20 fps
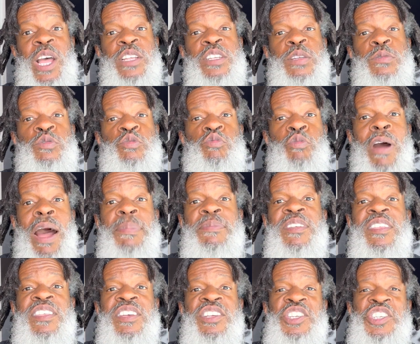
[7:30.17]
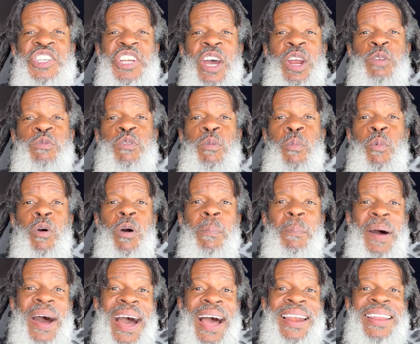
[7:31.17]
Subscribe to this channel for more
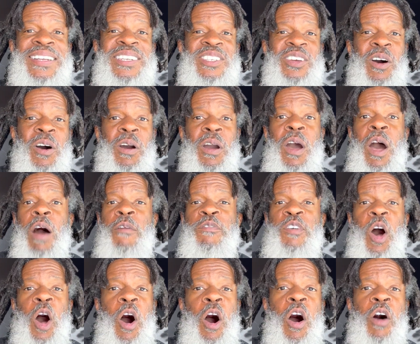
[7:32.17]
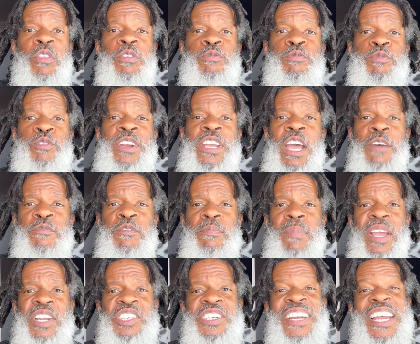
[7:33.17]
pilot talk, for all the free
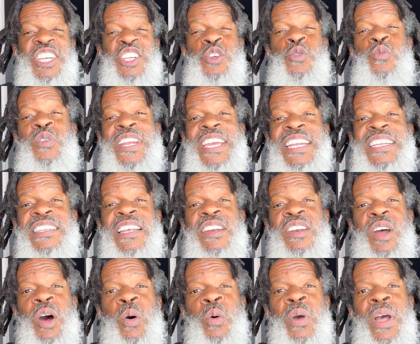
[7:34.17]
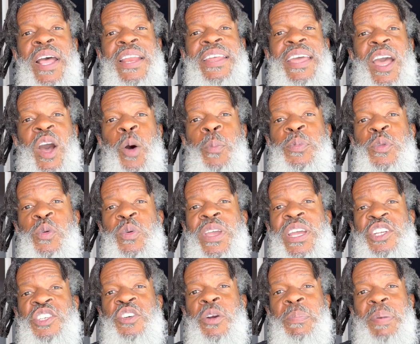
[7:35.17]
information that you need to know to help you
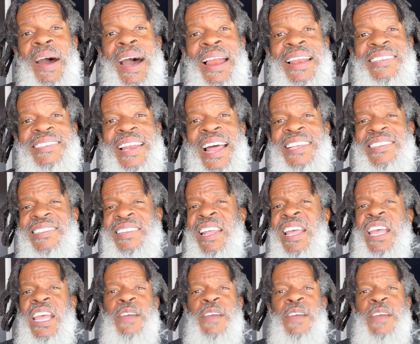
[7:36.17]
get your pilot's license.